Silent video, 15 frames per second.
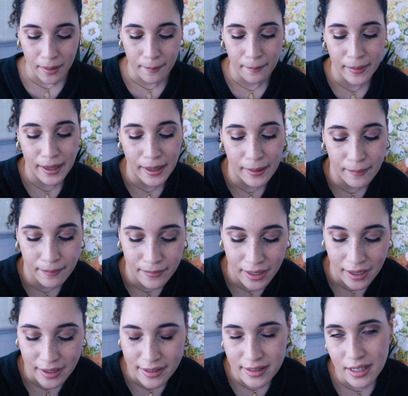But
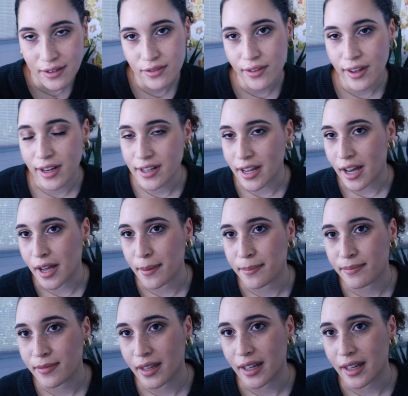yeah, it saves a lot of time.